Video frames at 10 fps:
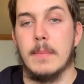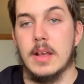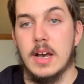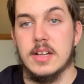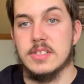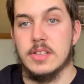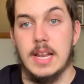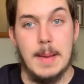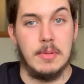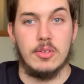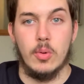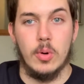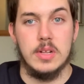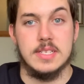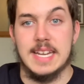Gus the leopard
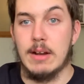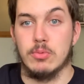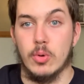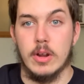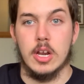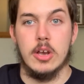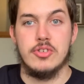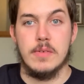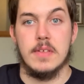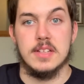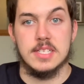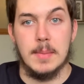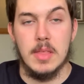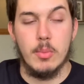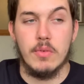tortoise an outdoor enclosure for the
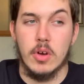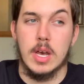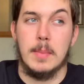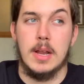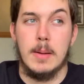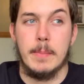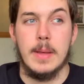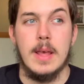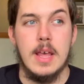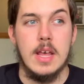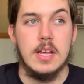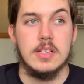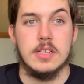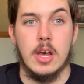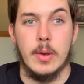summer that we've got coming up.
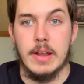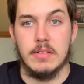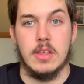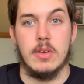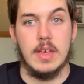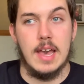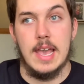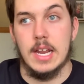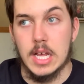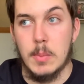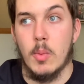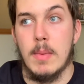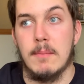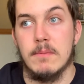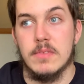So here in the UK in a couple
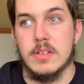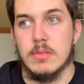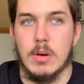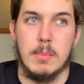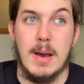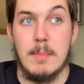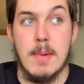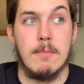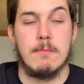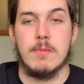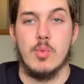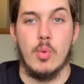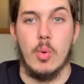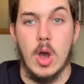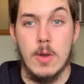months, well, about a month,
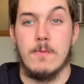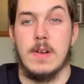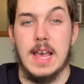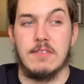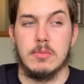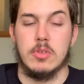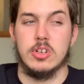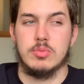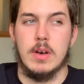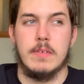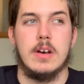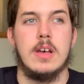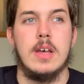we'll hopefully have some nice weather.